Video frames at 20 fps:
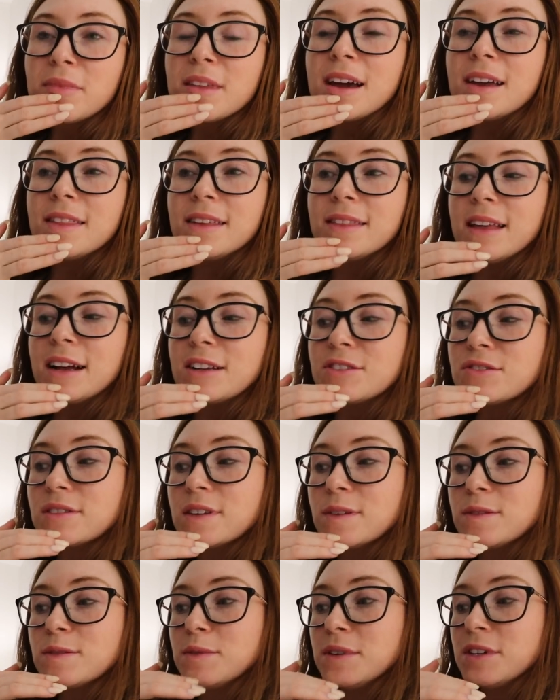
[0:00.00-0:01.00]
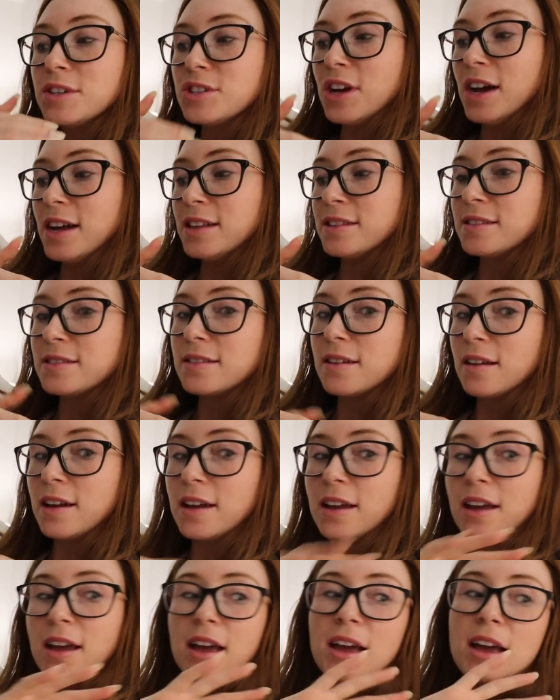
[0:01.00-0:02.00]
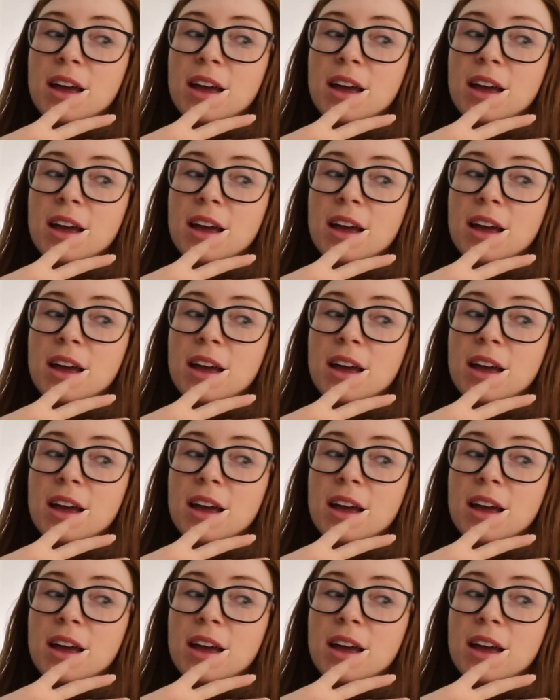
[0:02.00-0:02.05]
And then that just gives me a chance to like